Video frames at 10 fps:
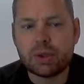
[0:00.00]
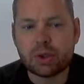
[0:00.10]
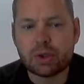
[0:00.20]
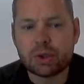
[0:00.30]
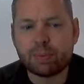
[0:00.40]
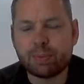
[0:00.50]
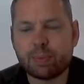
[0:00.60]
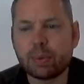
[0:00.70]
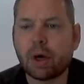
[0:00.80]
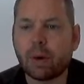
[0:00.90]
Just
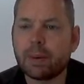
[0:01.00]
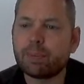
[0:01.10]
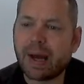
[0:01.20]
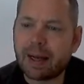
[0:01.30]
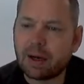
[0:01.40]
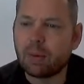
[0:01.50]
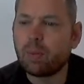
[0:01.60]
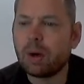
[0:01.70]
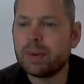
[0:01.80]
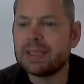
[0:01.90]
going back
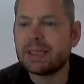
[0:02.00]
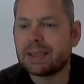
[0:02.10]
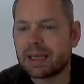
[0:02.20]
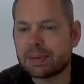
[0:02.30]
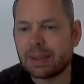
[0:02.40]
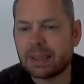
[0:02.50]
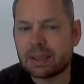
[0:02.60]
on what we did last week,